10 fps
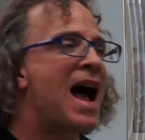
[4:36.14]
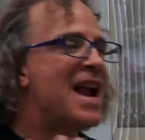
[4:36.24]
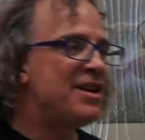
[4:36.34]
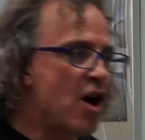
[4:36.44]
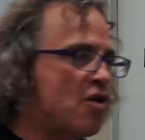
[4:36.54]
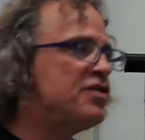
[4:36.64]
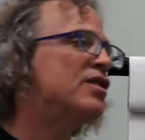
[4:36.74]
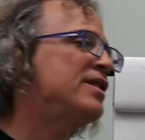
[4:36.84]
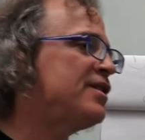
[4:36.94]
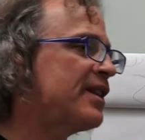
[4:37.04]
I know
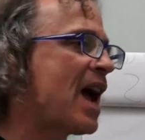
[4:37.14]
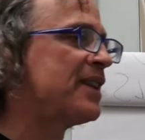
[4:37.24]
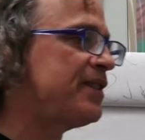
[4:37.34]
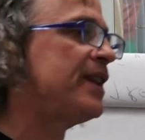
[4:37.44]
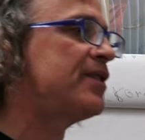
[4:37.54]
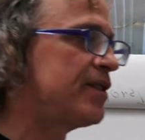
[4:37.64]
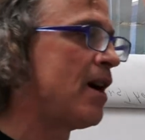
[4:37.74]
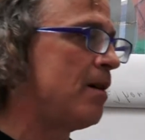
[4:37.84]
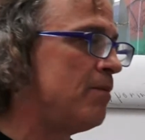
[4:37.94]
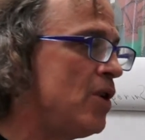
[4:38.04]
you've got to sit
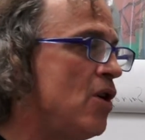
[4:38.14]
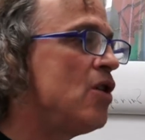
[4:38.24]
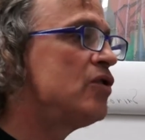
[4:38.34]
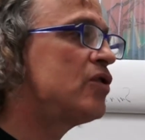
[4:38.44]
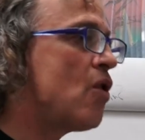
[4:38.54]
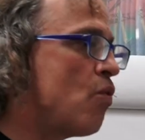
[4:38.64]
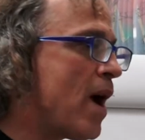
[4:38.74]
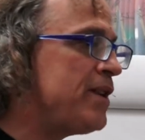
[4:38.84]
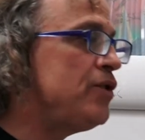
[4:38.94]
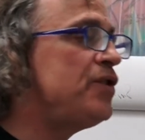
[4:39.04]
some. So
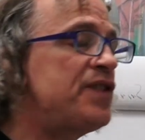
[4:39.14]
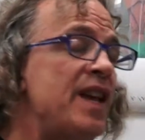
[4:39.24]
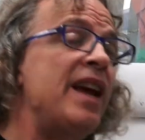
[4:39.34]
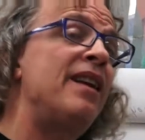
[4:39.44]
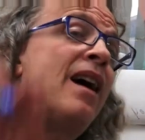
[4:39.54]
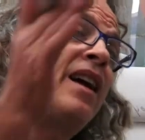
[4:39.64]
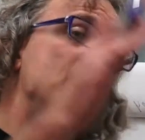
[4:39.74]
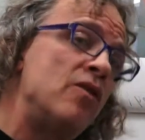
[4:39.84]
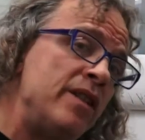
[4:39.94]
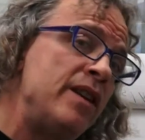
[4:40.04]
when you sit, I
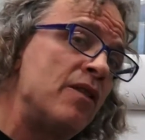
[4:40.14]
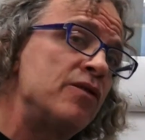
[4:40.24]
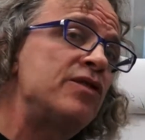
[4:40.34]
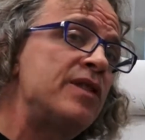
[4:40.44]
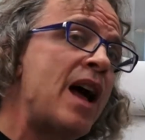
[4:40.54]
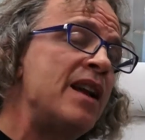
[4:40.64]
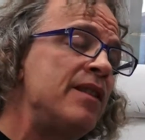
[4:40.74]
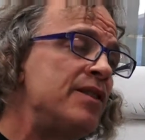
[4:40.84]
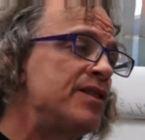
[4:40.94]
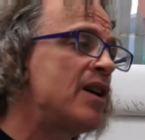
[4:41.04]
go to the other side
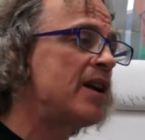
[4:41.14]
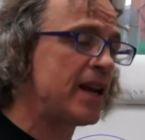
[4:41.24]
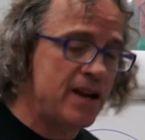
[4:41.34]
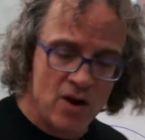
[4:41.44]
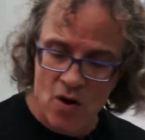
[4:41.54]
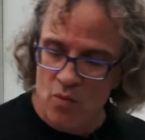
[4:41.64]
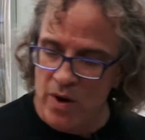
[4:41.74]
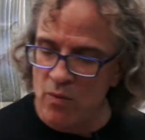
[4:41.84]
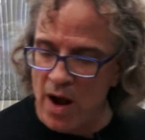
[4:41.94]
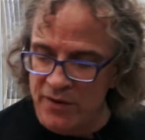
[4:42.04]
of the study.
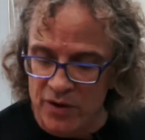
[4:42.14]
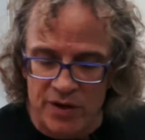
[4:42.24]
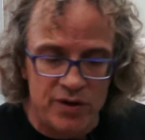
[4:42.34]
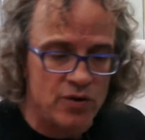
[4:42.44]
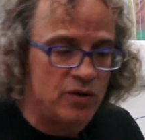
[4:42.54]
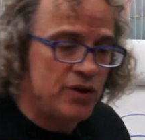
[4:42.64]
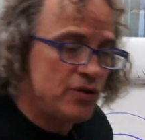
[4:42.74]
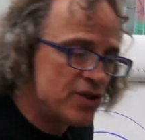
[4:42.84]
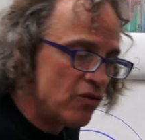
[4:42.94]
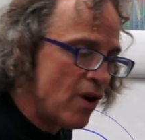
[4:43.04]
We want you to
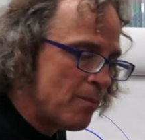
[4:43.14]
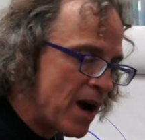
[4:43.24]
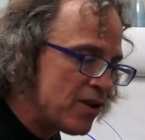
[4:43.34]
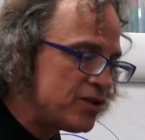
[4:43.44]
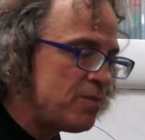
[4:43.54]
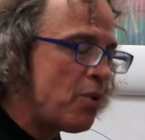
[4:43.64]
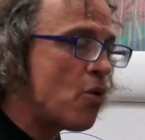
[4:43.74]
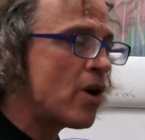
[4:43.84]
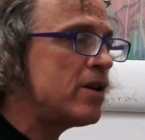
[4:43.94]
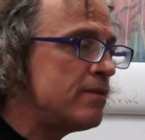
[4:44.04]
use a lumbar
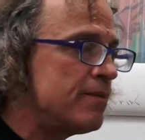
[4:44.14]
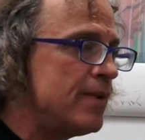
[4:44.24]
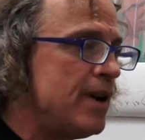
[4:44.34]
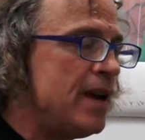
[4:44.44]
support